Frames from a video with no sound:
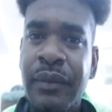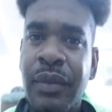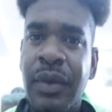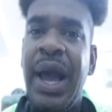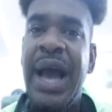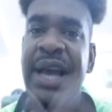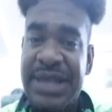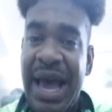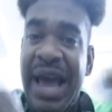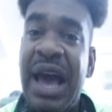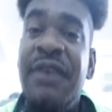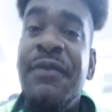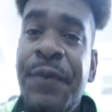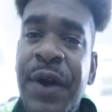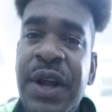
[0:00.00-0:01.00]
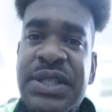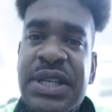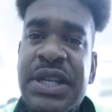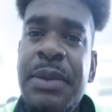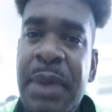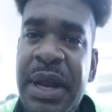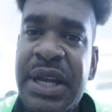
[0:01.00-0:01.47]
Guys, I had friends
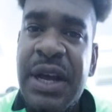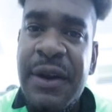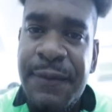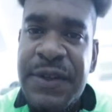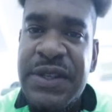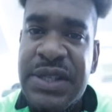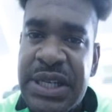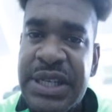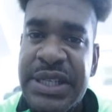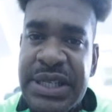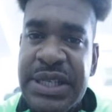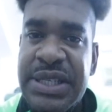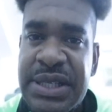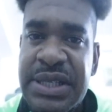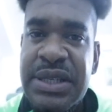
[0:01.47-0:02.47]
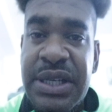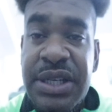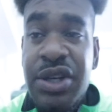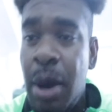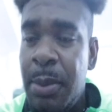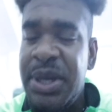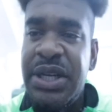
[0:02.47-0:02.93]
in the medical facilities
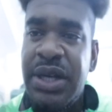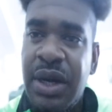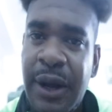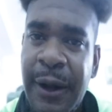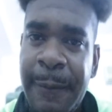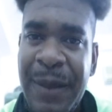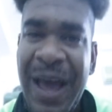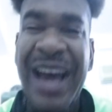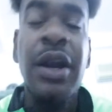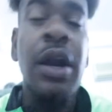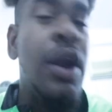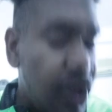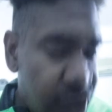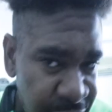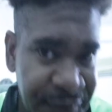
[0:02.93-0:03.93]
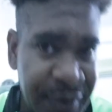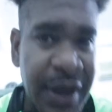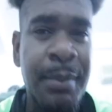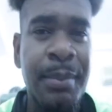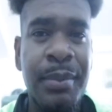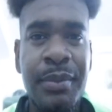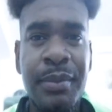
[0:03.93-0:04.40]
in Dominica. I had a lot of
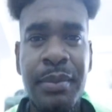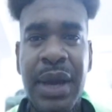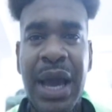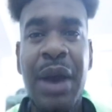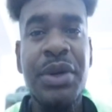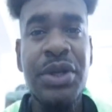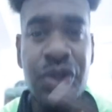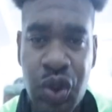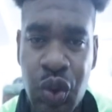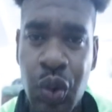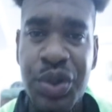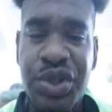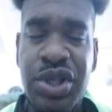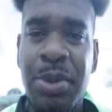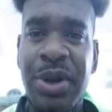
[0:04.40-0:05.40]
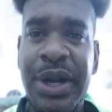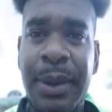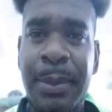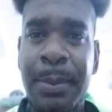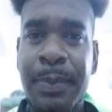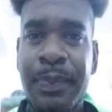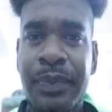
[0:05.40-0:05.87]
them. I went to school with some of them.